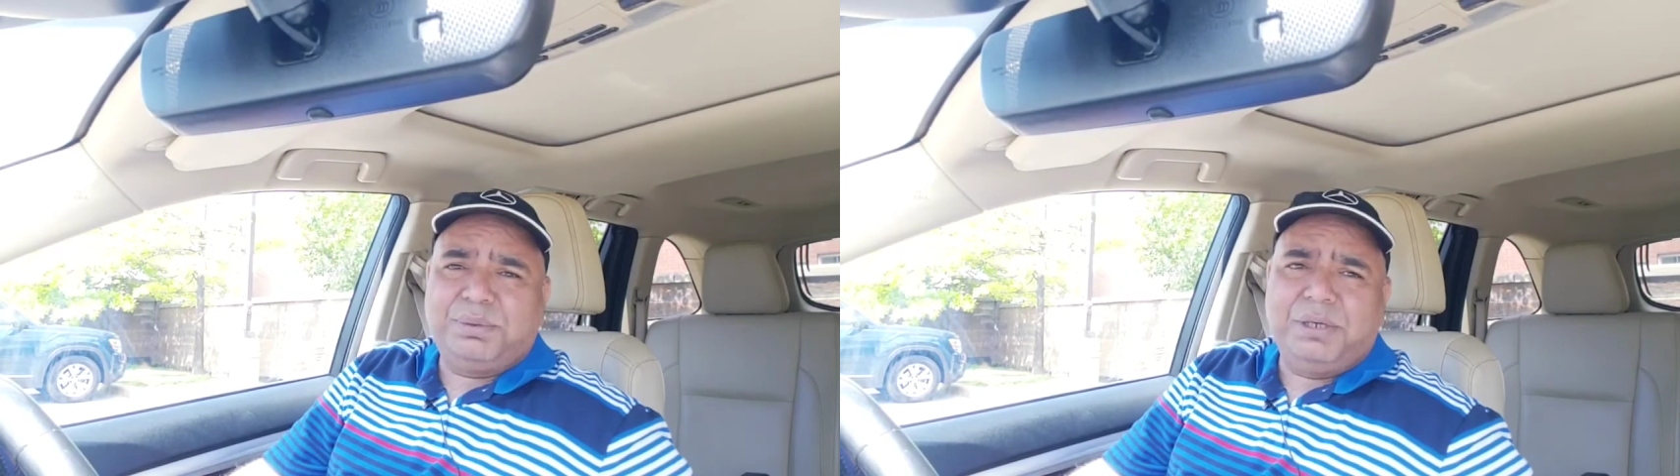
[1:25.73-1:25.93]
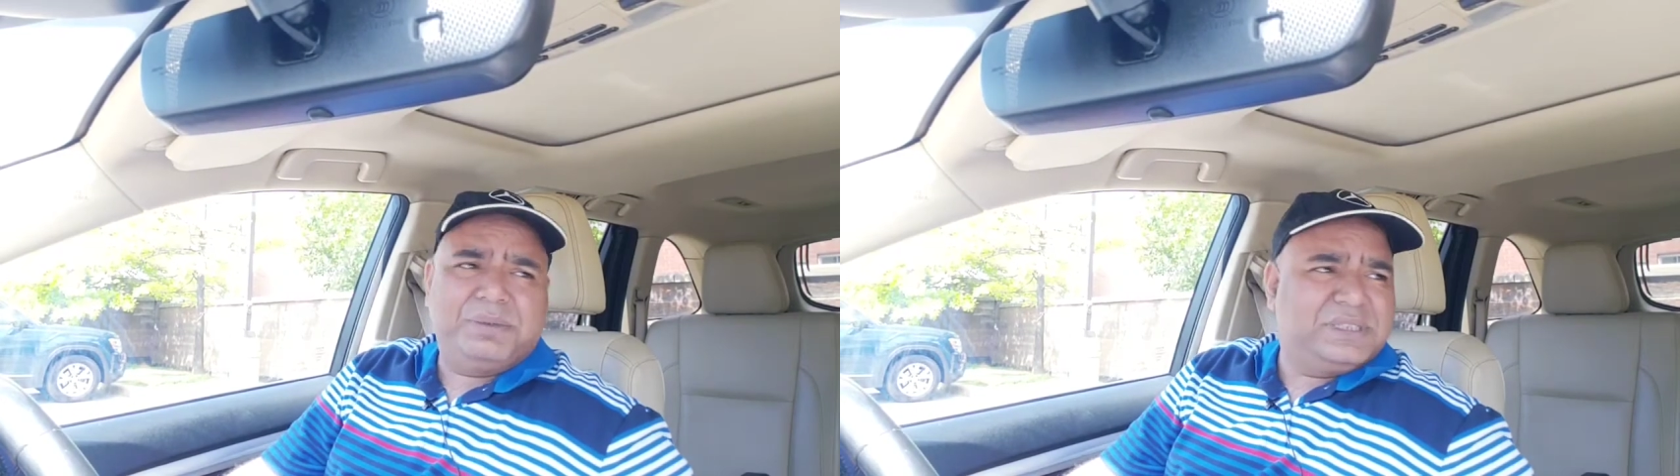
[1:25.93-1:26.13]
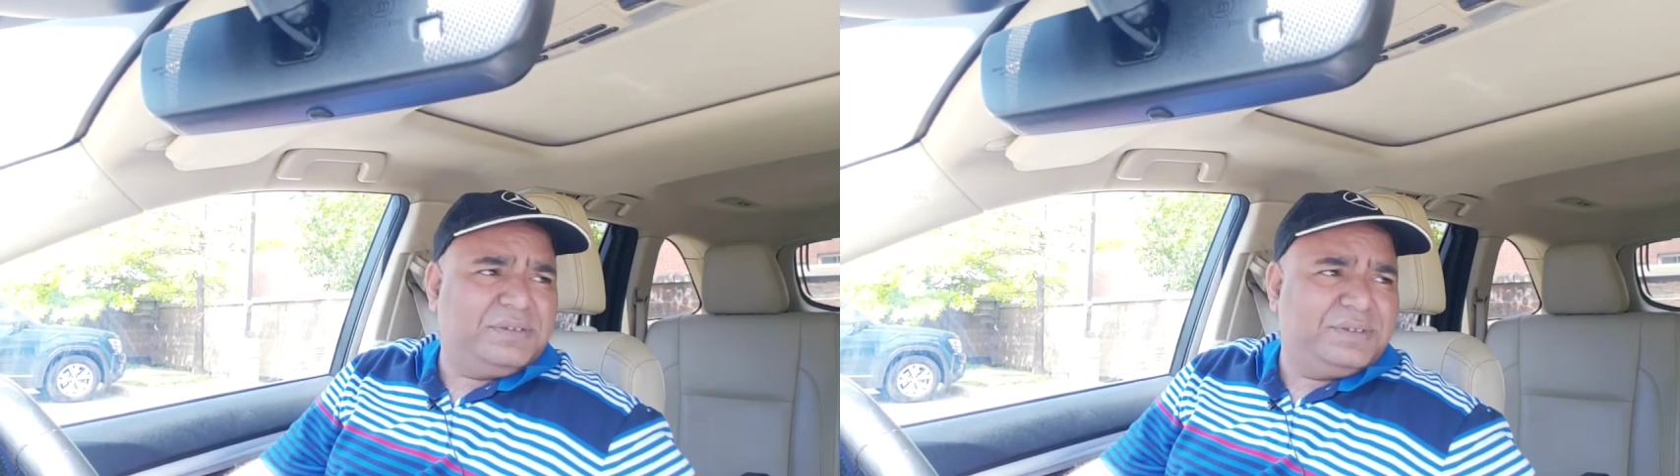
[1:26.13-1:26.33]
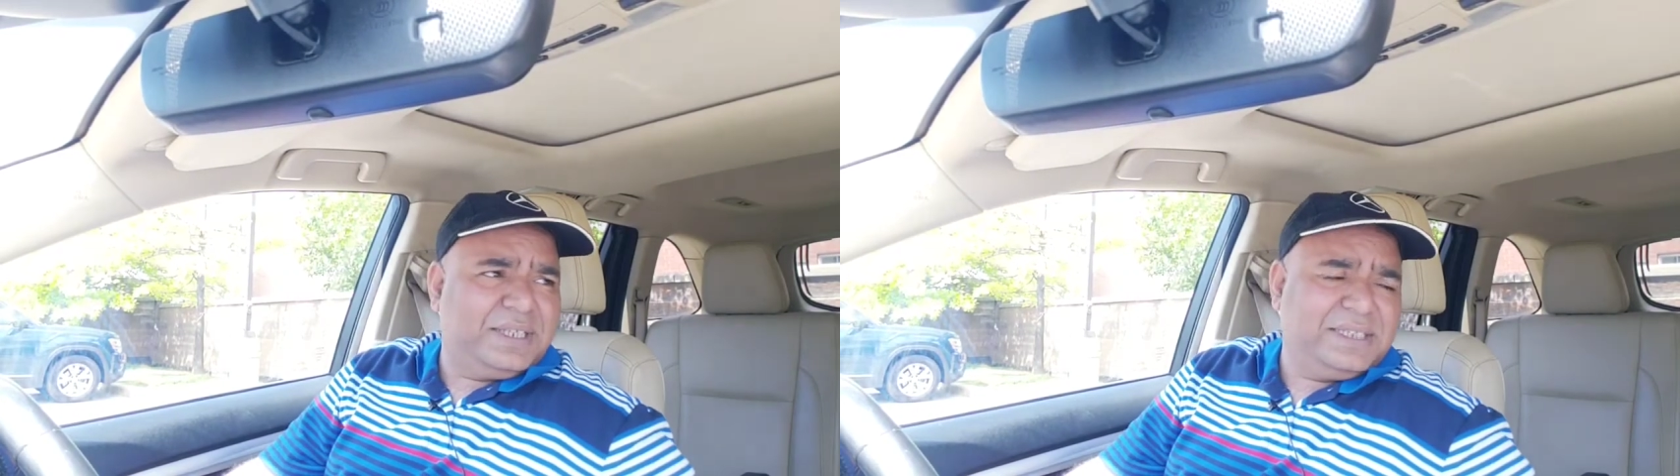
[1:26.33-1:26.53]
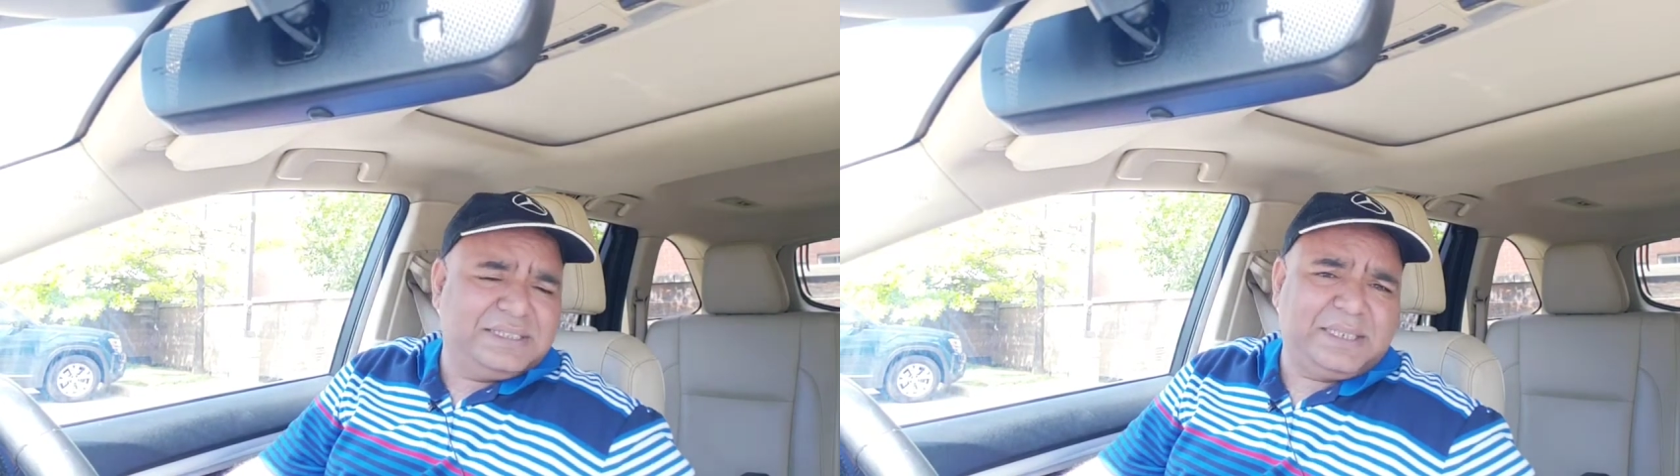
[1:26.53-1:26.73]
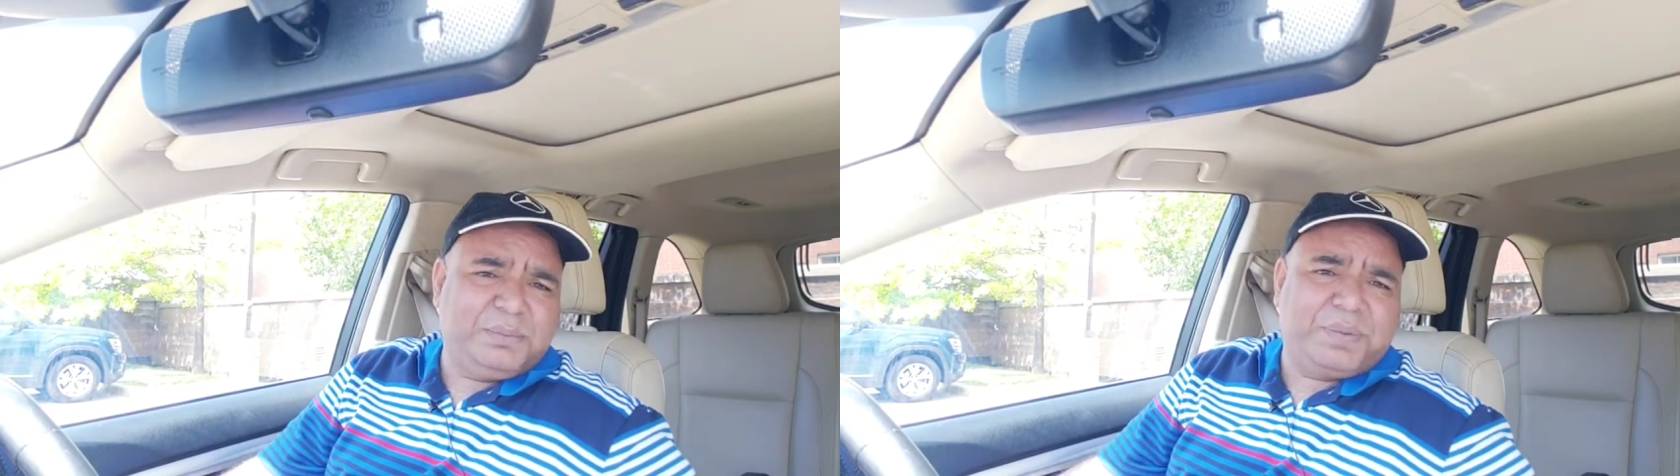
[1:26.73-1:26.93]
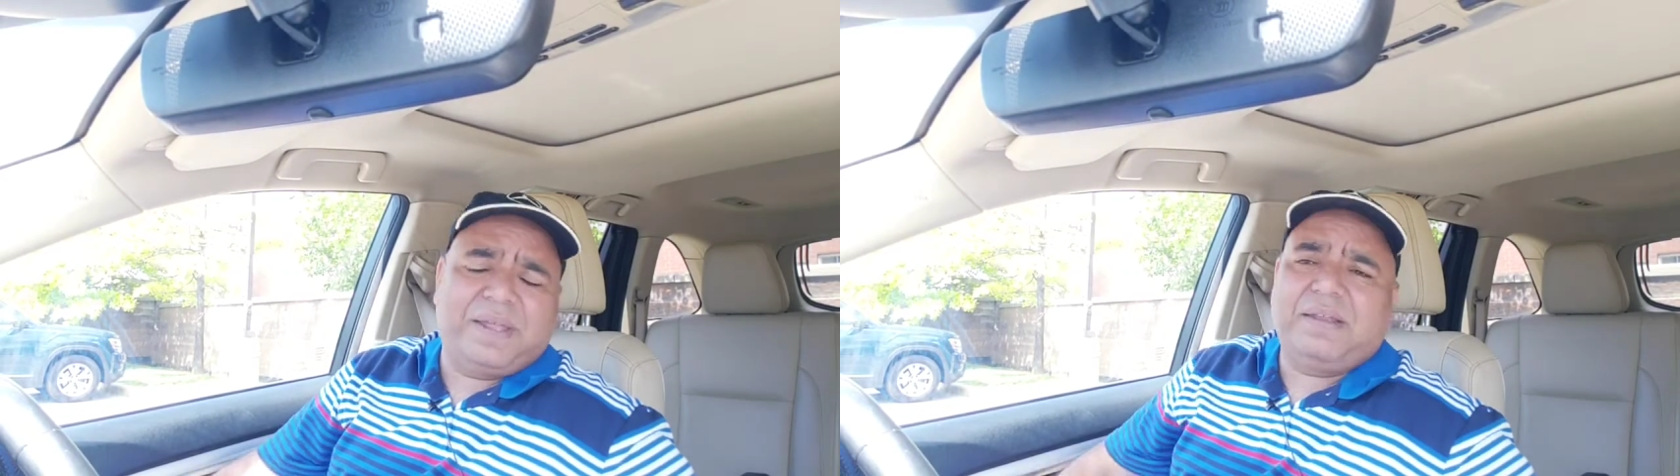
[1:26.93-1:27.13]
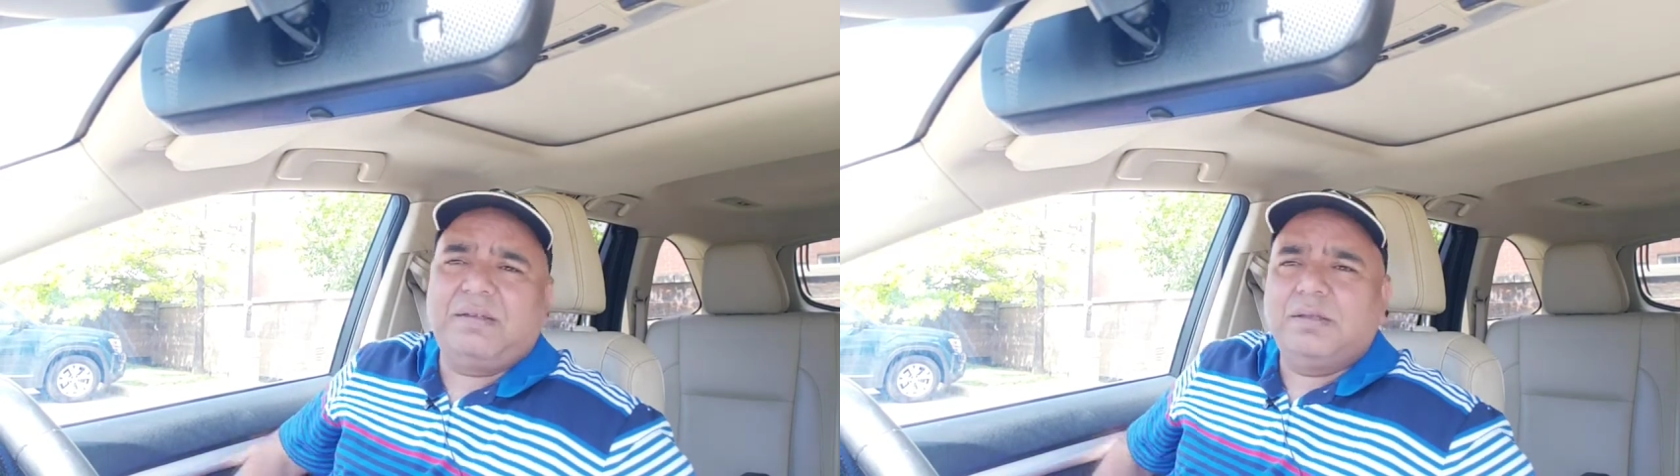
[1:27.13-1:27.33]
pretty much everything same thing.